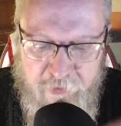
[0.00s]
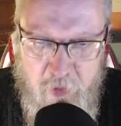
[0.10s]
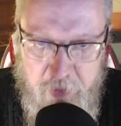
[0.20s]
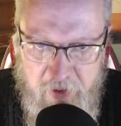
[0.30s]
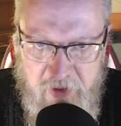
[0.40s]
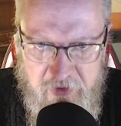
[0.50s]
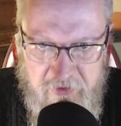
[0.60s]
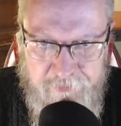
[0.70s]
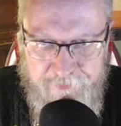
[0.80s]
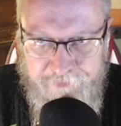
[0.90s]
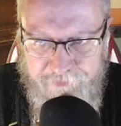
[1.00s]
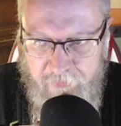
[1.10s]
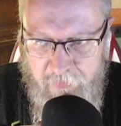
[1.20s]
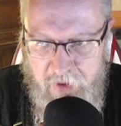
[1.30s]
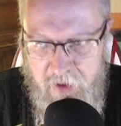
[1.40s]
points.
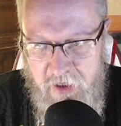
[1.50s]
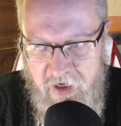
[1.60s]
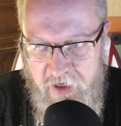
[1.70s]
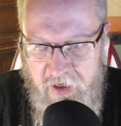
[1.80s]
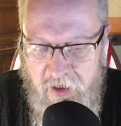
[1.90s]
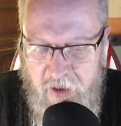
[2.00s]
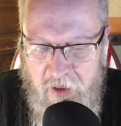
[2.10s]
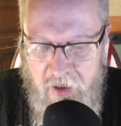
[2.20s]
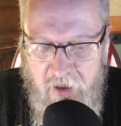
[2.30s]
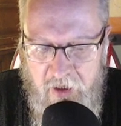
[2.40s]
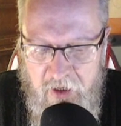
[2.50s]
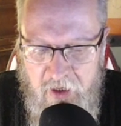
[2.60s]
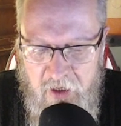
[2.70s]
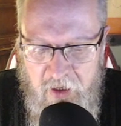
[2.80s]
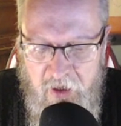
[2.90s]
And
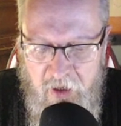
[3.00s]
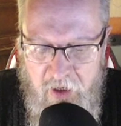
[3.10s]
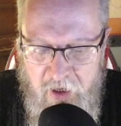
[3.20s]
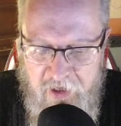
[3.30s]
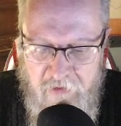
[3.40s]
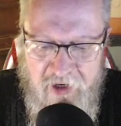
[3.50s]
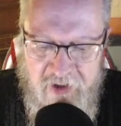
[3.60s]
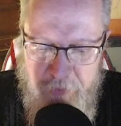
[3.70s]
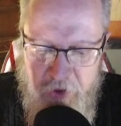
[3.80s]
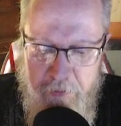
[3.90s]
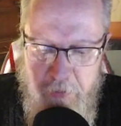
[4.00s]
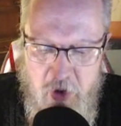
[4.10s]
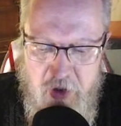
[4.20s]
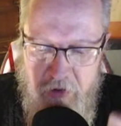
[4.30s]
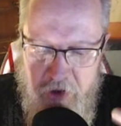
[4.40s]
it rests upon a
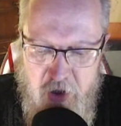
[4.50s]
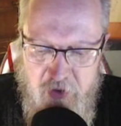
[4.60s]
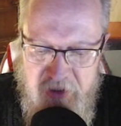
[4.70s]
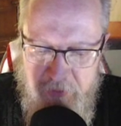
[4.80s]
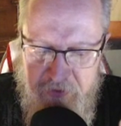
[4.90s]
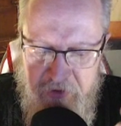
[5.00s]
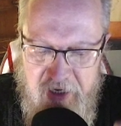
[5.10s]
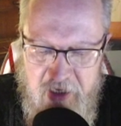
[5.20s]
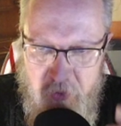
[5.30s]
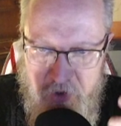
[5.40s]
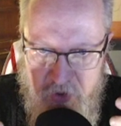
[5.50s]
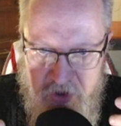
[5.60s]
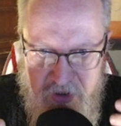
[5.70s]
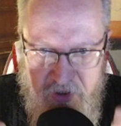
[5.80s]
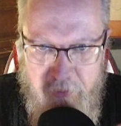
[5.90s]
model or a concept of language which has
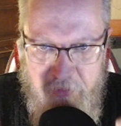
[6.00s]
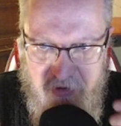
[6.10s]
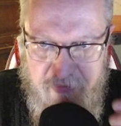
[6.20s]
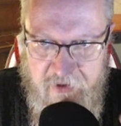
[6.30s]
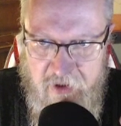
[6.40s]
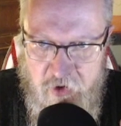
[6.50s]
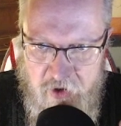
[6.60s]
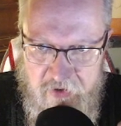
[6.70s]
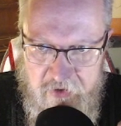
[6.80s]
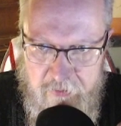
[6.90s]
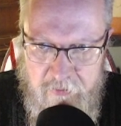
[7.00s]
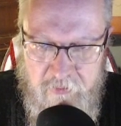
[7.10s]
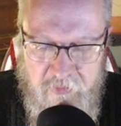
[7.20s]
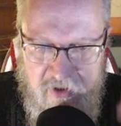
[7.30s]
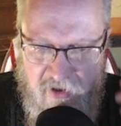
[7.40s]
a number of features.
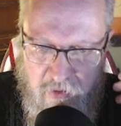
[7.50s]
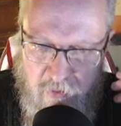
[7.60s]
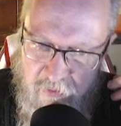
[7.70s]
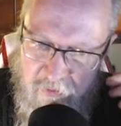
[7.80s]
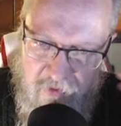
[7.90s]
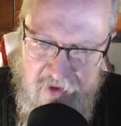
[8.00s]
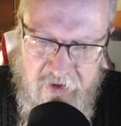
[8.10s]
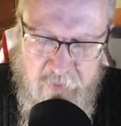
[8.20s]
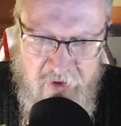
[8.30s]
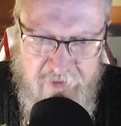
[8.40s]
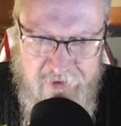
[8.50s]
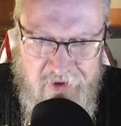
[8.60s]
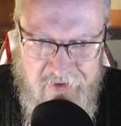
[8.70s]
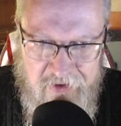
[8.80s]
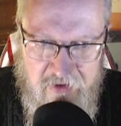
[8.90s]
So this is one of the
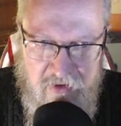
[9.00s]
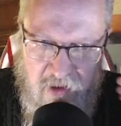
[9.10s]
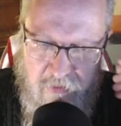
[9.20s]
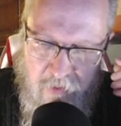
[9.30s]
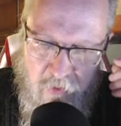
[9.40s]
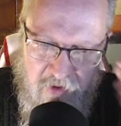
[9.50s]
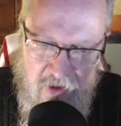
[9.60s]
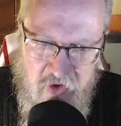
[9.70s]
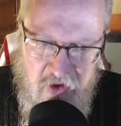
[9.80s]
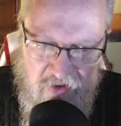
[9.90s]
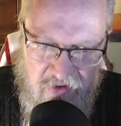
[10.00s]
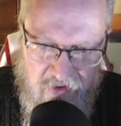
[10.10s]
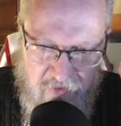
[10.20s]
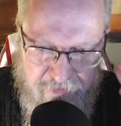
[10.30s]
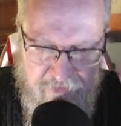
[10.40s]
first things to think about. What Nietzsche's
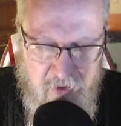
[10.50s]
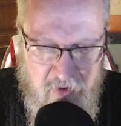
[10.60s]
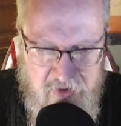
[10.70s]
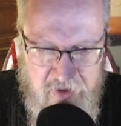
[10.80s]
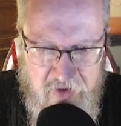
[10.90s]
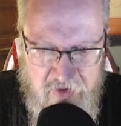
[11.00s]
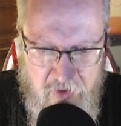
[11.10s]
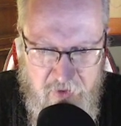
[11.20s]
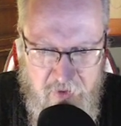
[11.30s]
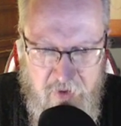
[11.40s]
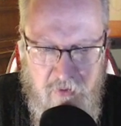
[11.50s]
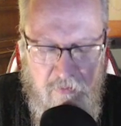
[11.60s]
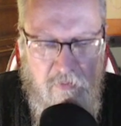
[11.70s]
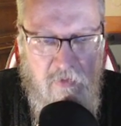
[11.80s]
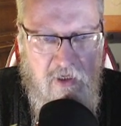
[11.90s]
focusing us on
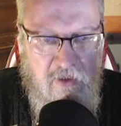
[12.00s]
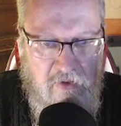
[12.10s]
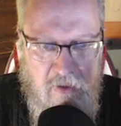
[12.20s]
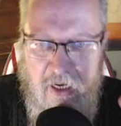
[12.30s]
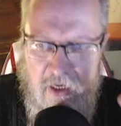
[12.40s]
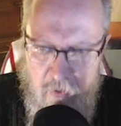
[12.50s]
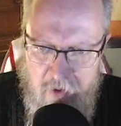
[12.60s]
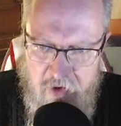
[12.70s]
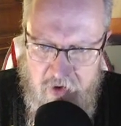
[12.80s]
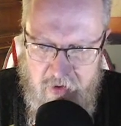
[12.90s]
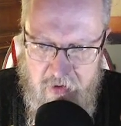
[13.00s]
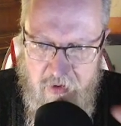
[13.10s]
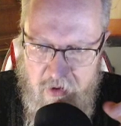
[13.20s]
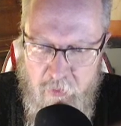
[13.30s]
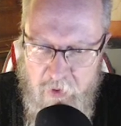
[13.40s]
is language,
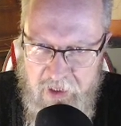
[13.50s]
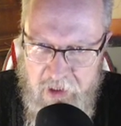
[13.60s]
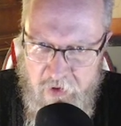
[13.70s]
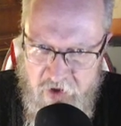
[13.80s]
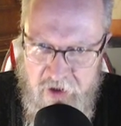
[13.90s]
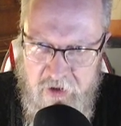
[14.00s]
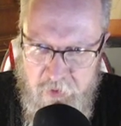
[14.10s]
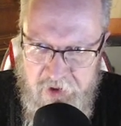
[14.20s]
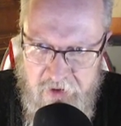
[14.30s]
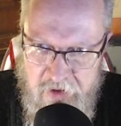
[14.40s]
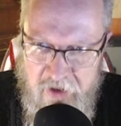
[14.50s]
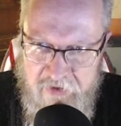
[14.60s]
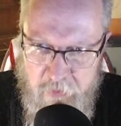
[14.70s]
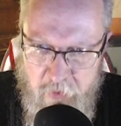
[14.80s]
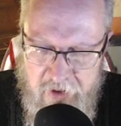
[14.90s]
and what language is and what it does
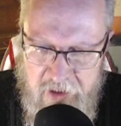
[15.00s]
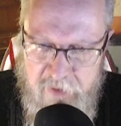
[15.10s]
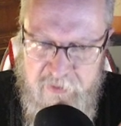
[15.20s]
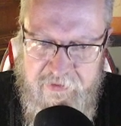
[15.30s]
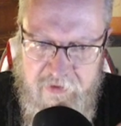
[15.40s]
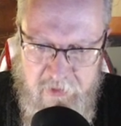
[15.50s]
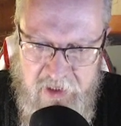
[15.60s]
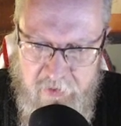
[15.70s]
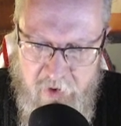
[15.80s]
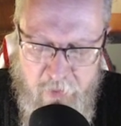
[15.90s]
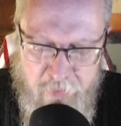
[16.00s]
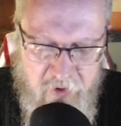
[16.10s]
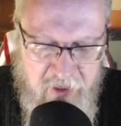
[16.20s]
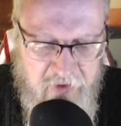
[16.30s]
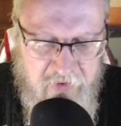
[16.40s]
and where it comes from and how it
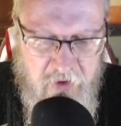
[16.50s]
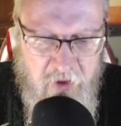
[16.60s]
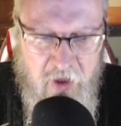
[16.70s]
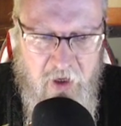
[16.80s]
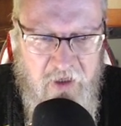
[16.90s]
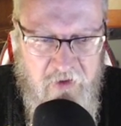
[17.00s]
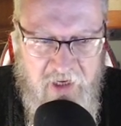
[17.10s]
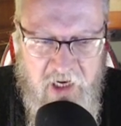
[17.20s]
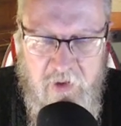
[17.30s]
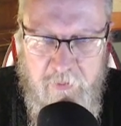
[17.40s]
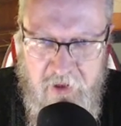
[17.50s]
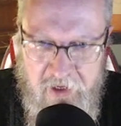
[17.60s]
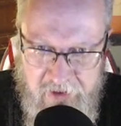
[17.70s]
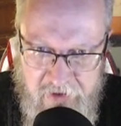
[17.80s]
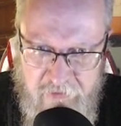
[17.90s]
operates and how it might
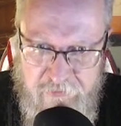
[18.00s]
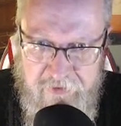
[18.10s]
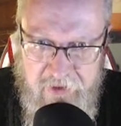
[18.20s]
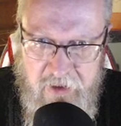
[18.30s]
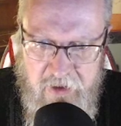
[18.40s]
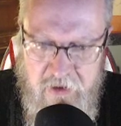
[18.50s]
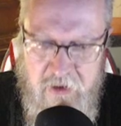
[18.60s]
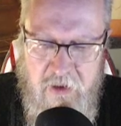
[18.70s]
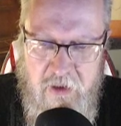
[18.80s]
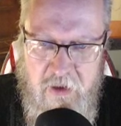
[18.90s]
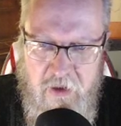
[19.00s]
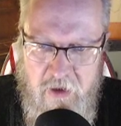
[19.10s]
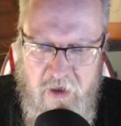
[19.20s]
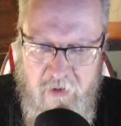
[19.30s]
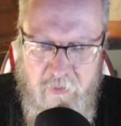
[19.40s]
interfere
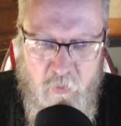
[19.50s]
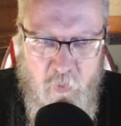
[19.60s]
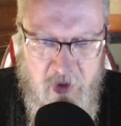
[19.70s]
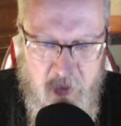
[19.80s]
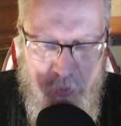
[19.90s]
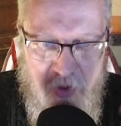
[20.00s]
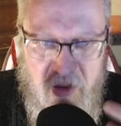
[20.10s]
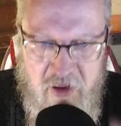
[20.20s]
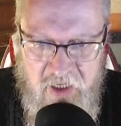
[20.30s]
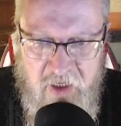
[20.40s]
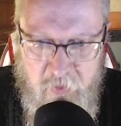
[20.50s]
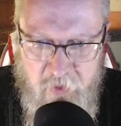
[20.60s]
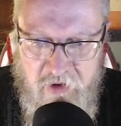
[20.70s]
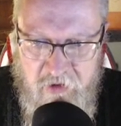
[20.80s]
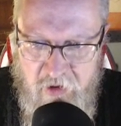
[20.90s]
with what we think we're
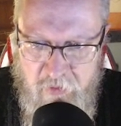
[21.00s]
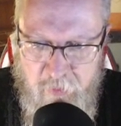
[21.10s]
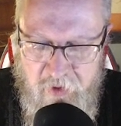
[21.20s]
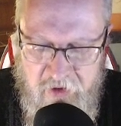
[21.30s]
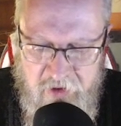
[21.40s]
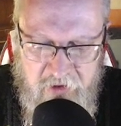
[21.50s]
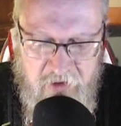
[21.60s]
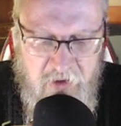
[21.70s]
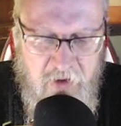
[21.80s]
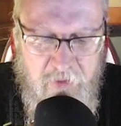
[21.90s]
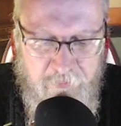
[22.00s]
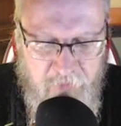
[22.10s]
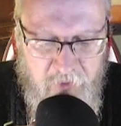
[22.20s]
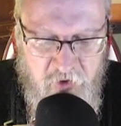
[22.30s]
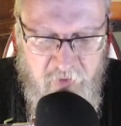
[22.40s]
doing when we're thinking and doing